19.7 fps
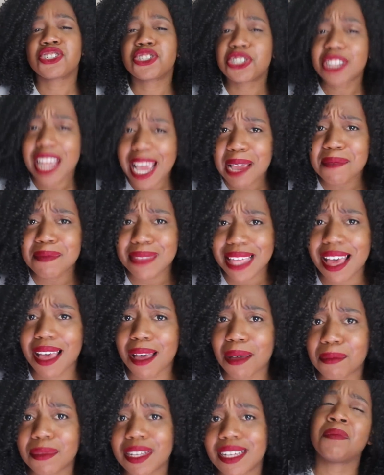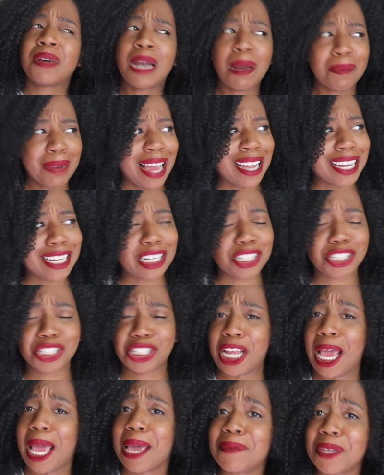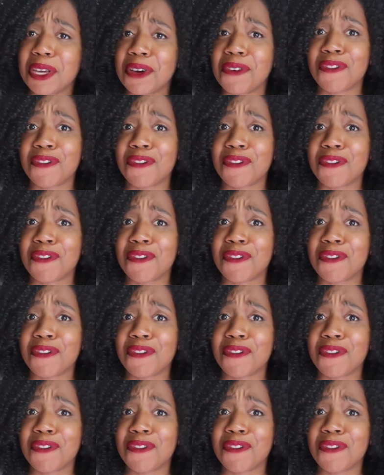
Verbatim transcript: Shame them, but I'm not gonna shame